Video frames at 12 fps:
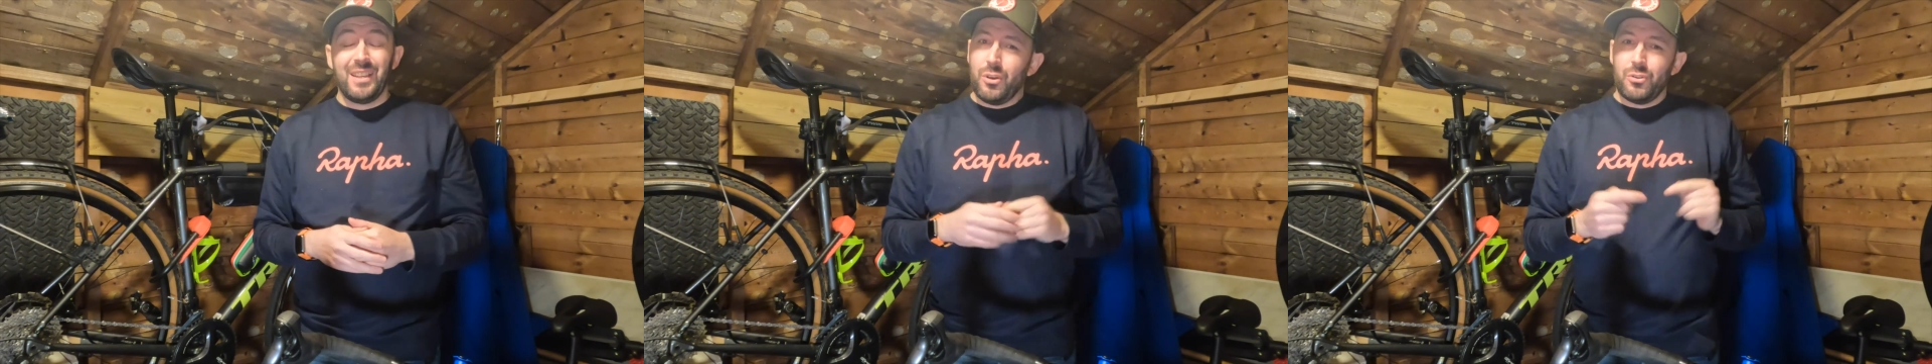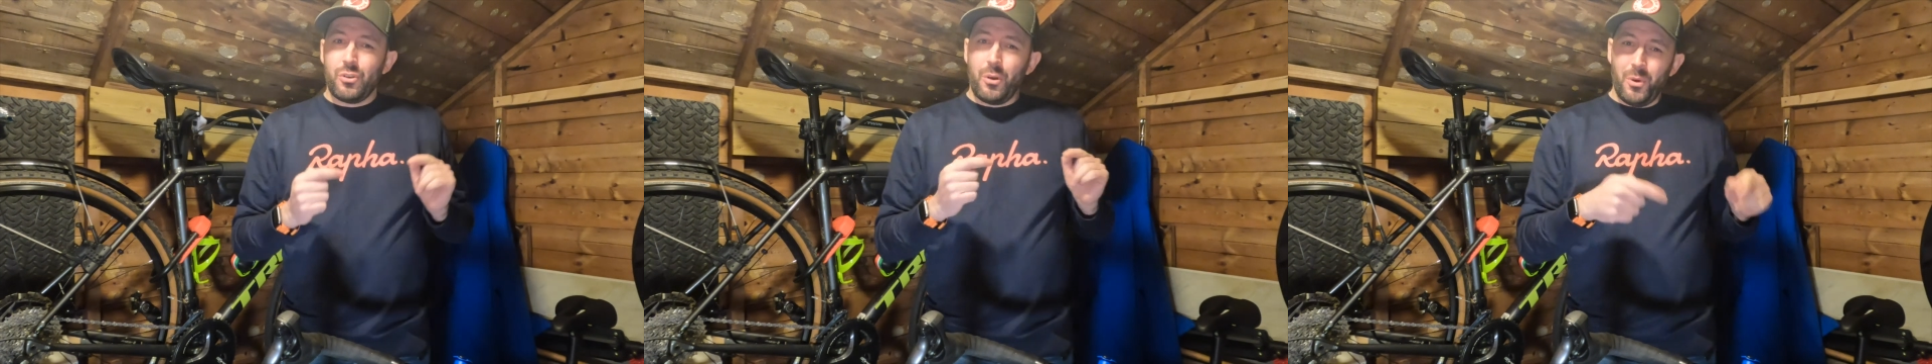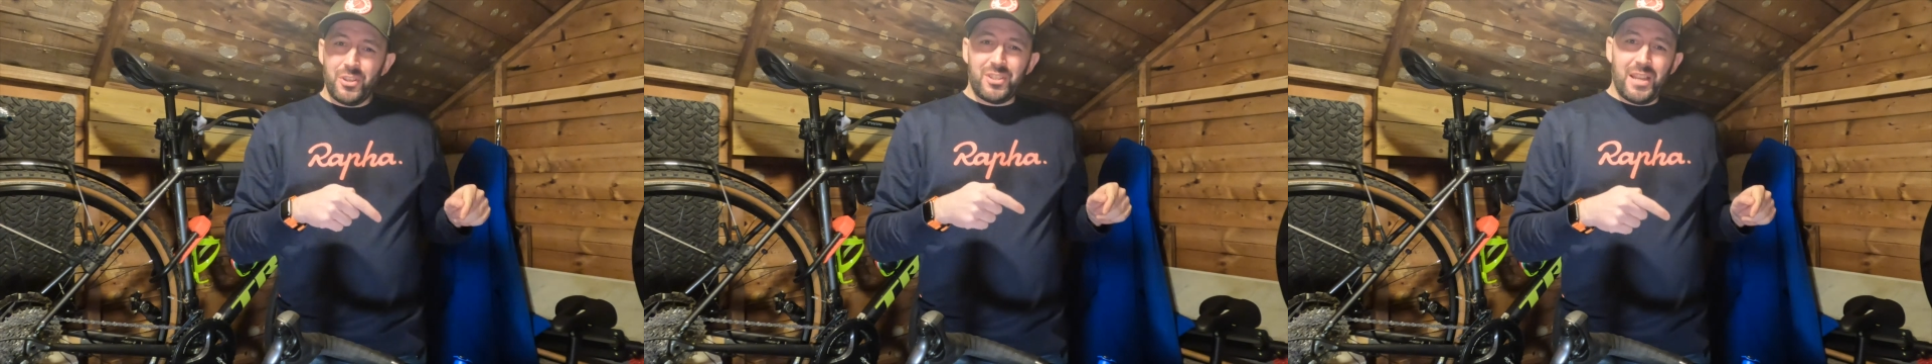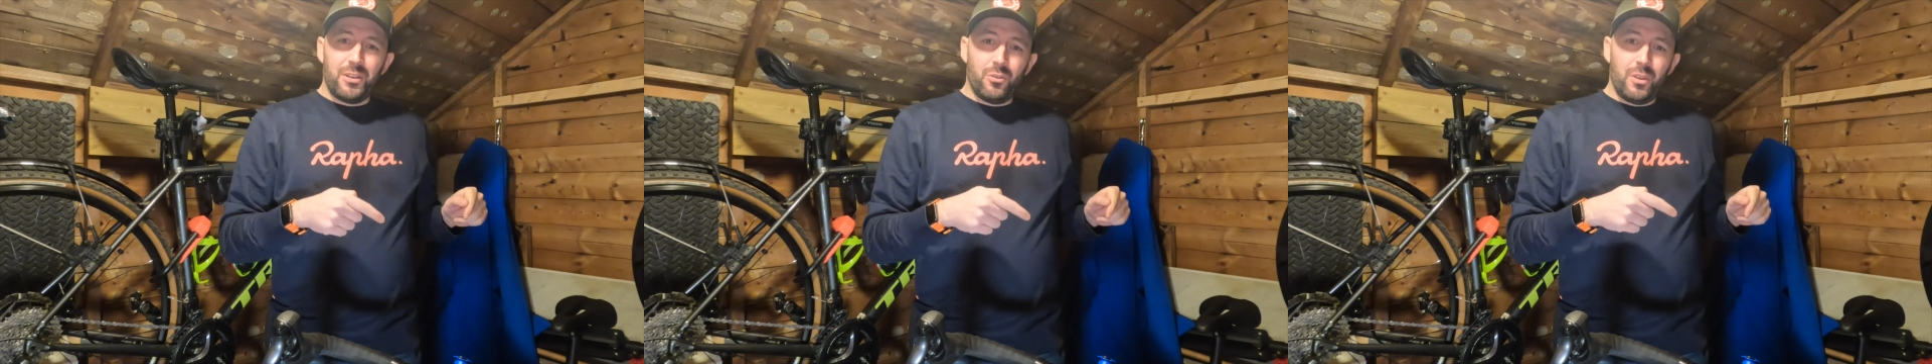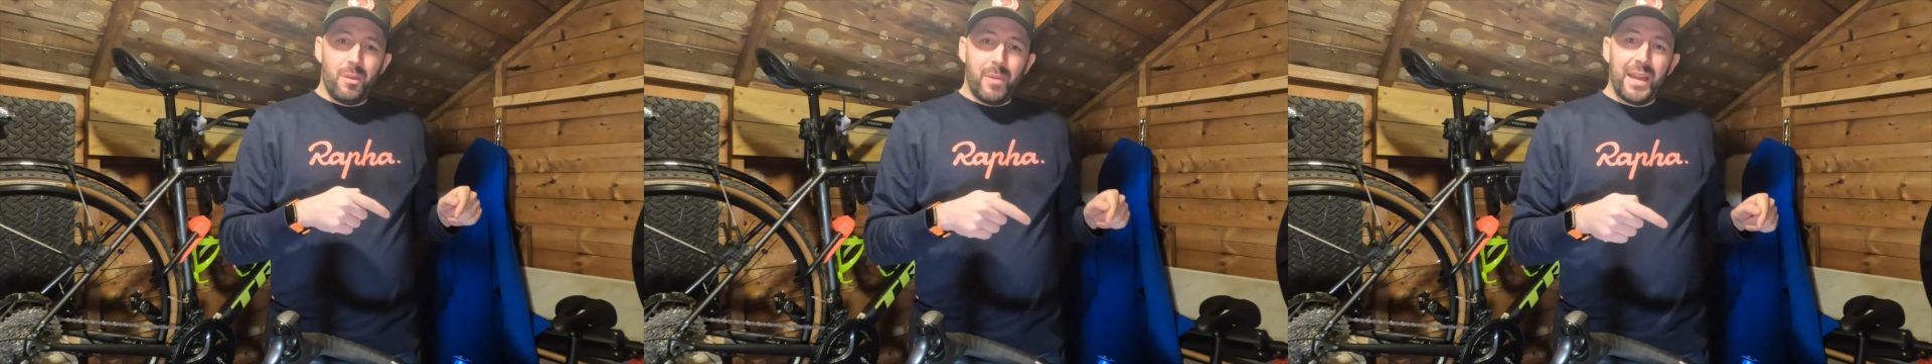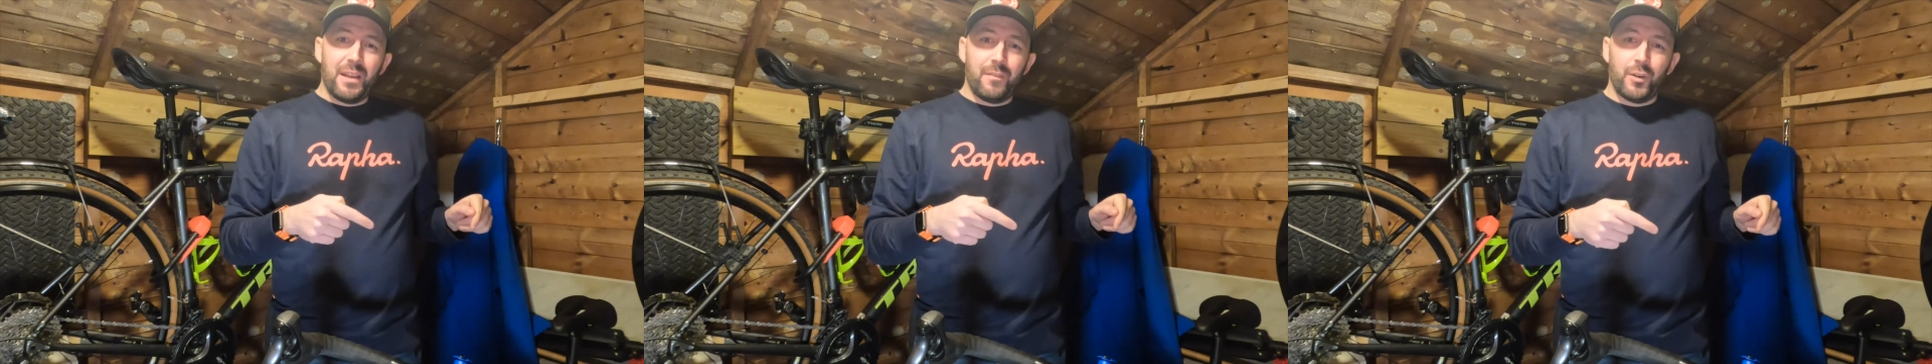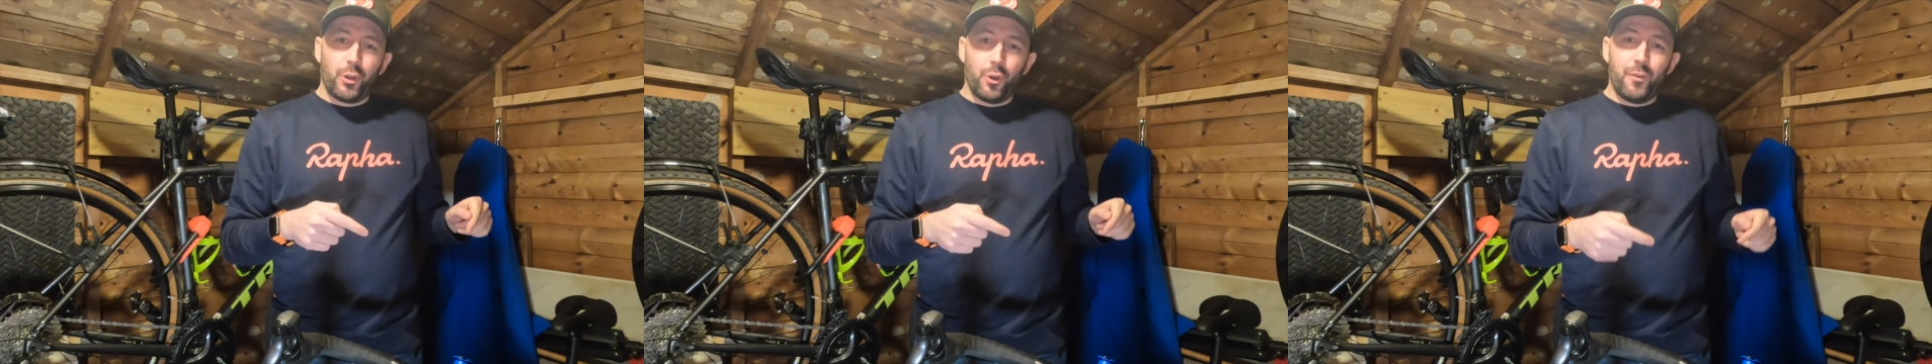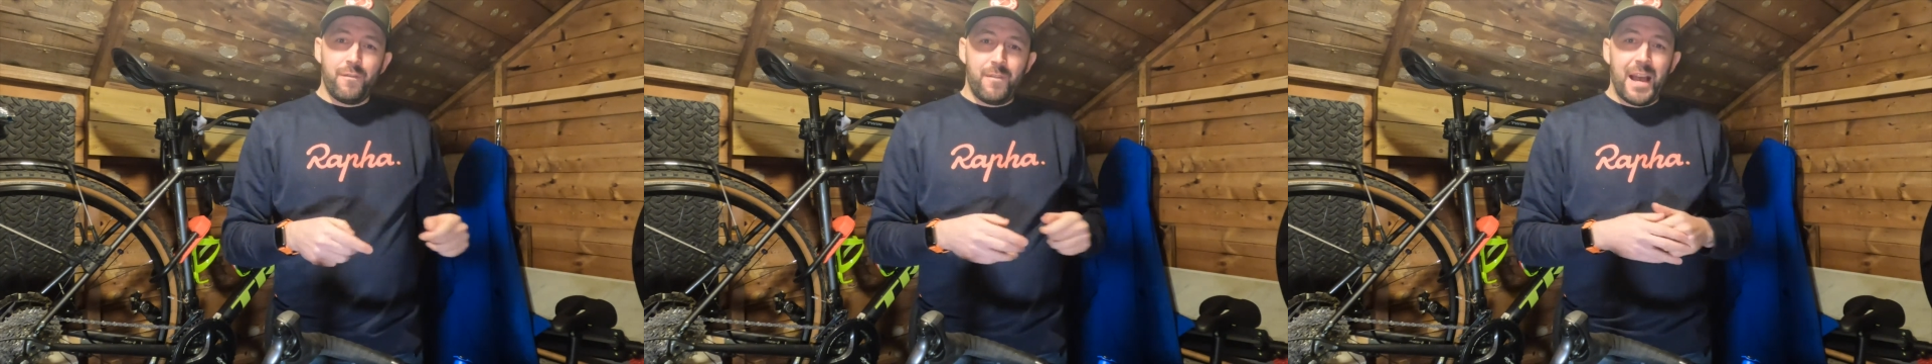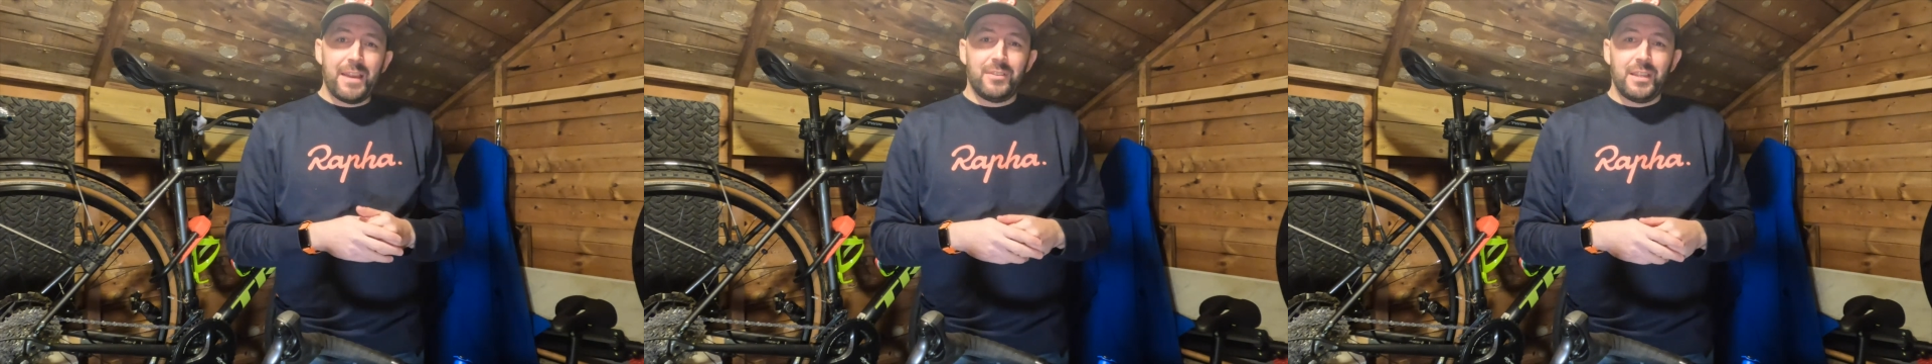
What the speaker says: So I was sitting on the bike for a good 5